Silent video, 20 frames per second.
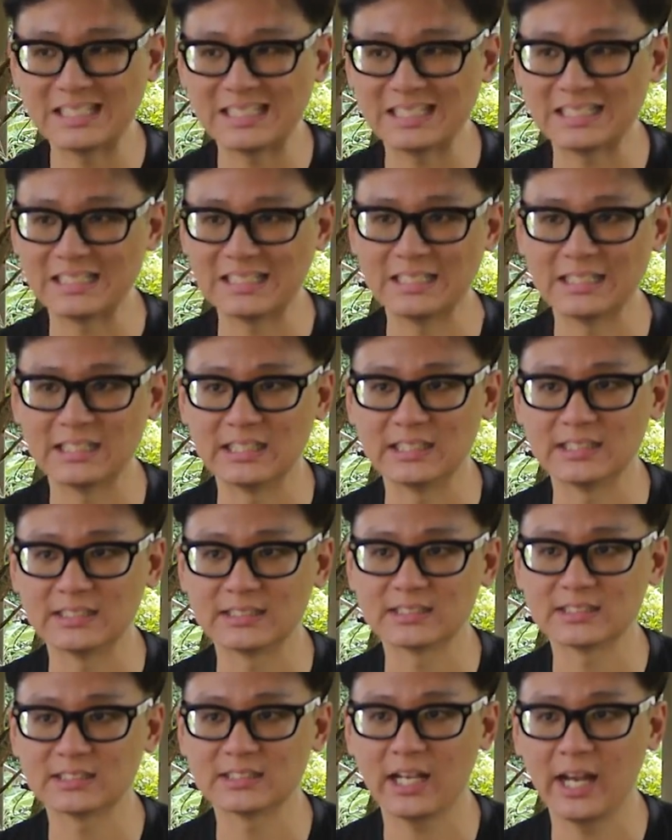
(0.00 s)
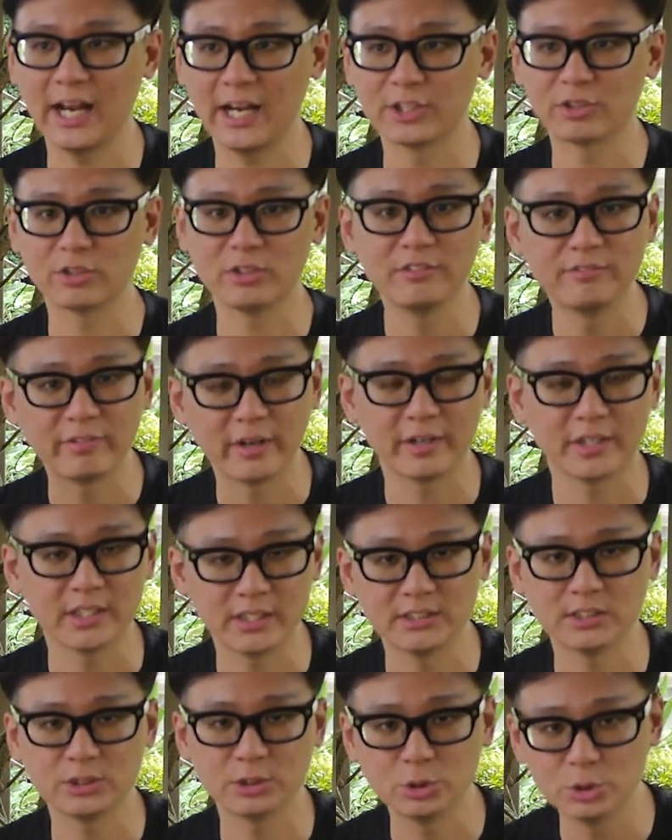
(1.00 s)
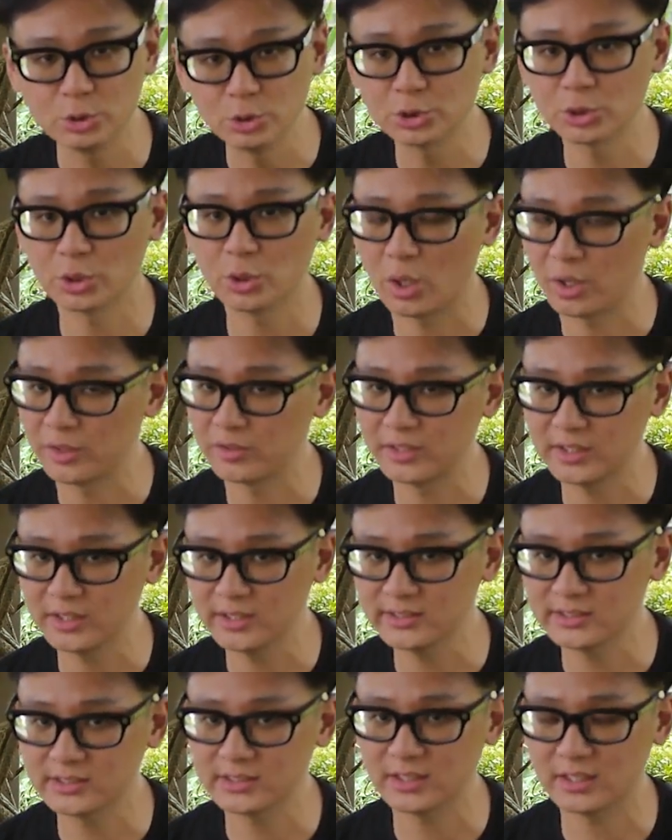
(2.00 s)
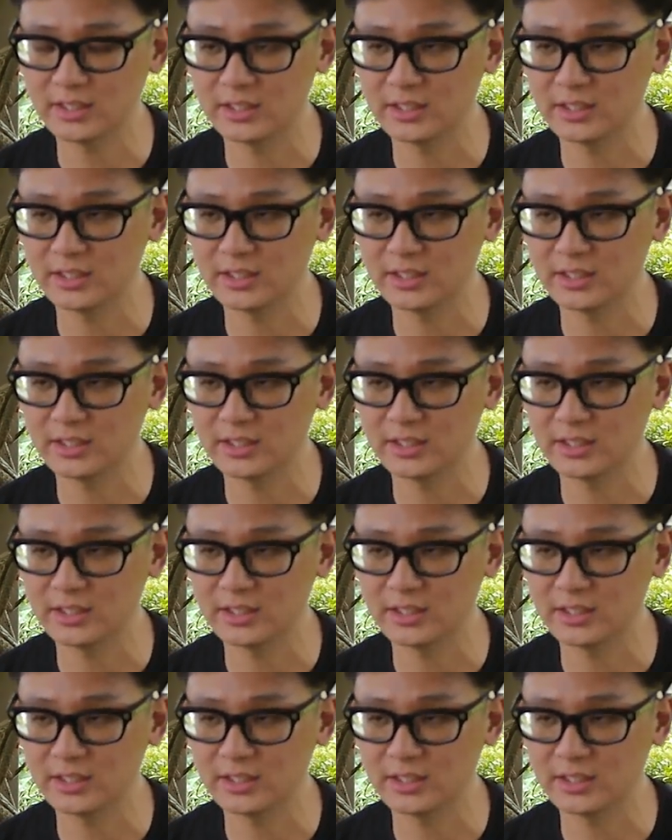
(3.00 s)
it is actually very easy to do so on this